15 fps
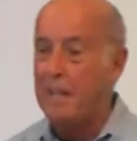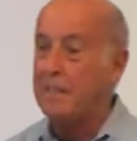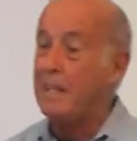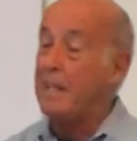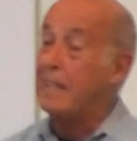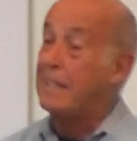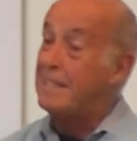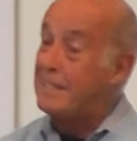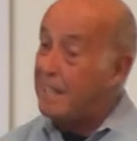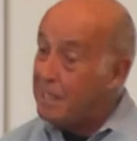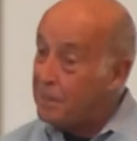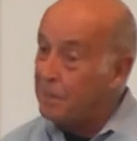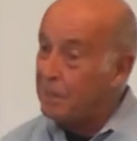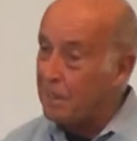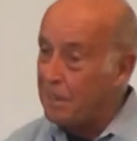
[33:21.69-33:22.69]
Then they
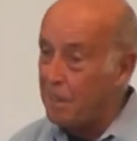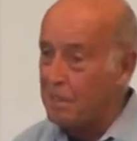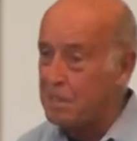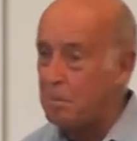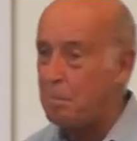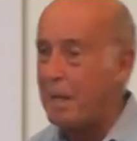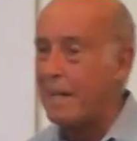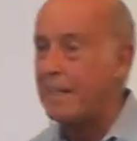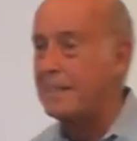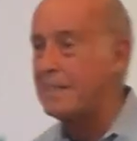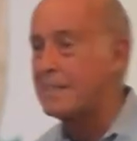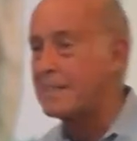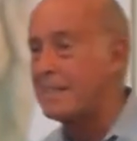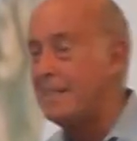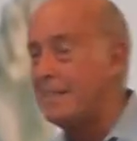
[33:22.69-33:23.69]
continued the
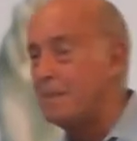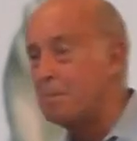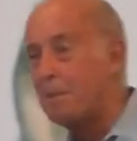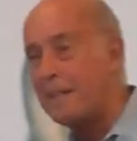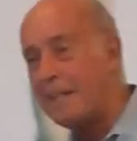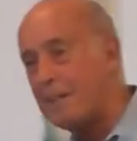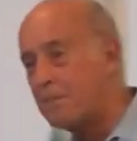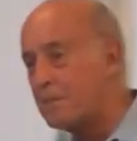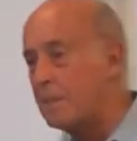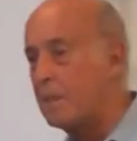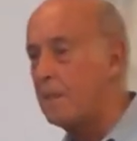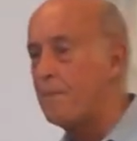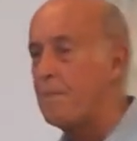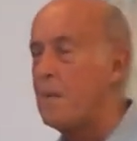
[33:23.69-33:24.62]
correspondence, but after, I